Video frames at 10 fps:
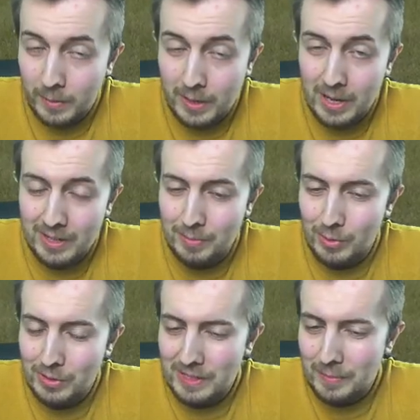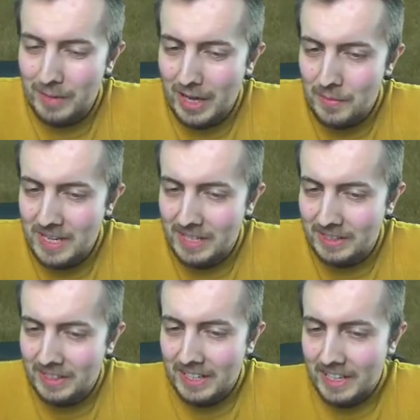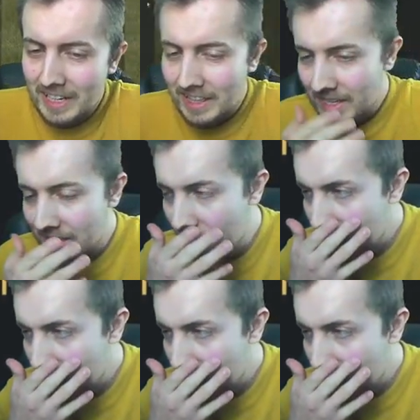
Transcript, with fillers: to what's going to be coming in the in the next